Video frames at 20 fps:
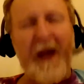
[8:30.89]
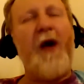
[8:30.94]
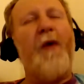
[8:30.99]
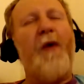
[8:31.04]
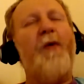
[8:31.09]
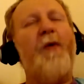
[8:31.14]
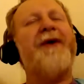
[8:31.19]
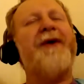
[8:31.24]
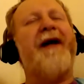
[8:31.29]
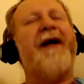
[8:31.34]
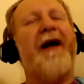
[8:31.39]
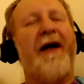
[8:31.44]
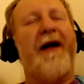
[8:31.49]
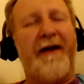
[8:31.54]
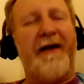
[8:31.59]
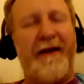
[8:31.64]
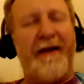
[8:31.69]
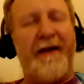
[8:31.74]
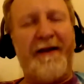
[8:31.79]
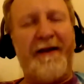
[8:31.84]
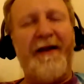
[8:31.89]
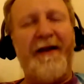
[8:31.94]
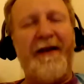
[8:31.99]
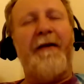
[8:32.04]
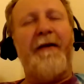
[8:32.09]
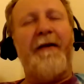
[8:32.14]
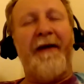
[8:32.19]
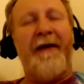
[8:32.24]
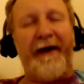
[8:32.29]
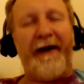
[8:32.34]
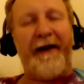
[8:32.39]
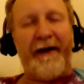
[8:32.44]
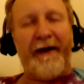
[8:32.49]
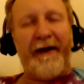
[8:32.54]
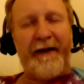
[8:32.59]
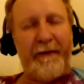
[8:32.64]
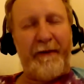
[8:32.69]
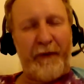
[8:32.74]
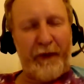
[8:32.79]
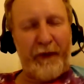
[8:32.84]
what are my
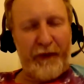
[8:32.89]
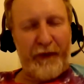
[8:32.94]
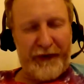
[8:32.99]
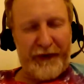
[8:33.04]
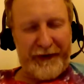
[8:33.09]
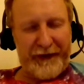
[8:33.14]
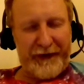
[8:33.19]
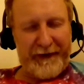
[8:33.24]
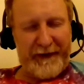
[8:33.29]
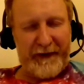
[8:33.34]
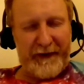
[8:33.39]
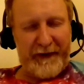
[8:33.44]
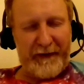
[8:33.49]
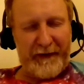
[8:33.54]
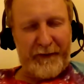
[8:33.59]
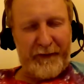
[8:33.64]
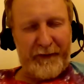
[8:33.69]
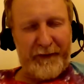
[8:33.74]
emotions